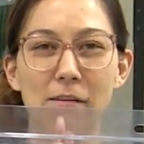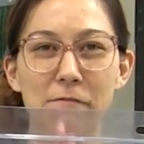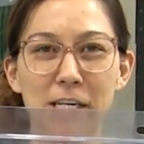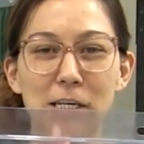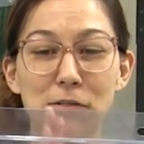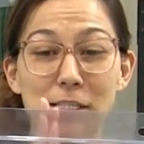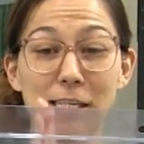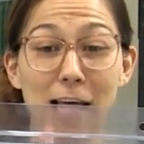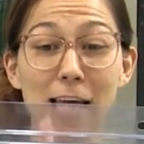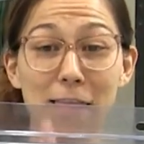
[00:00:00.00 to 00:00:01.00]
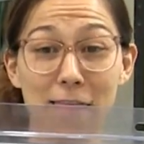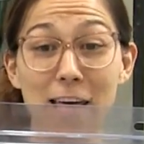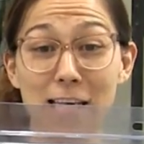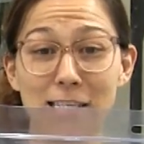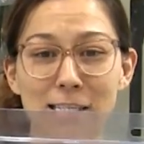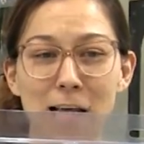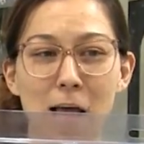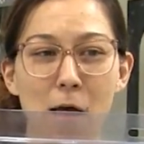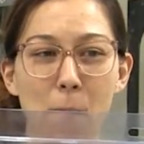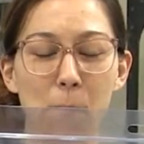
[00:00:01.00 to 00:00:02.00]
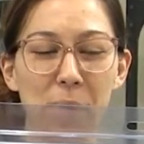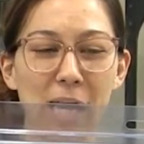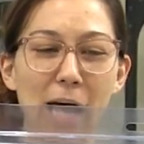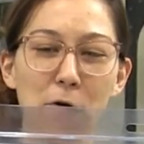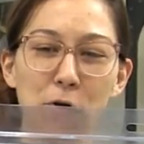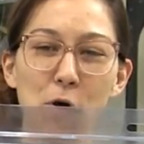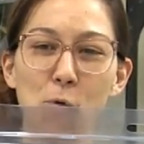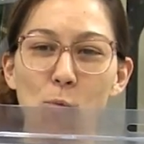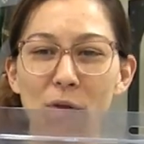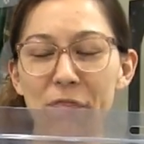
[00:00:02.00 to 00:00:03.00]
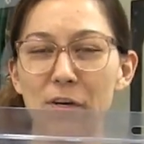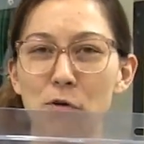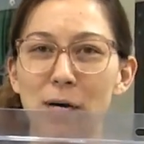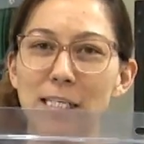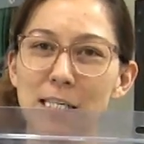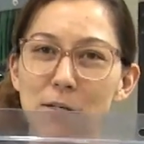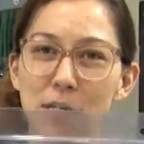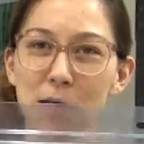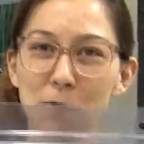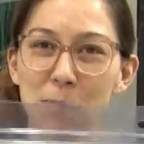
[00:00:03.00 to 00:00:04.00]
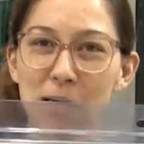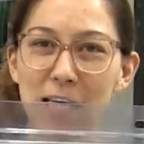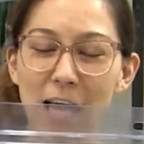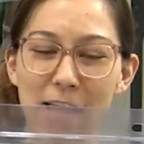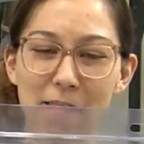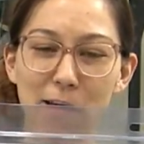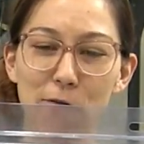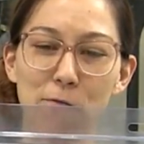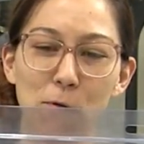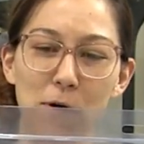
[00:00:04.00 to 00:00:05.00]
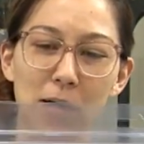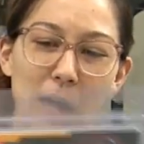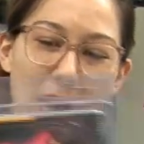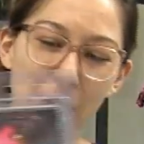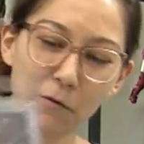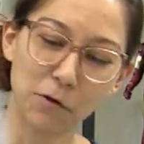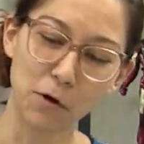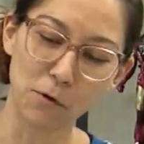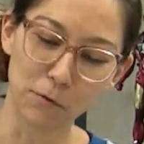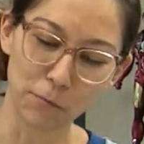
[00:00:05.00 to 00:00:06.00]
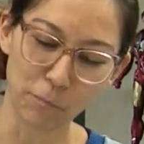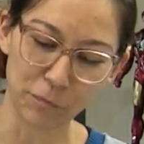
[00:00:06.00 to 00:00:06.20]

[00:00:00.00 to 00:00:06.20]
figures like this, but I don't know what the criteria would be, and therefore I don't know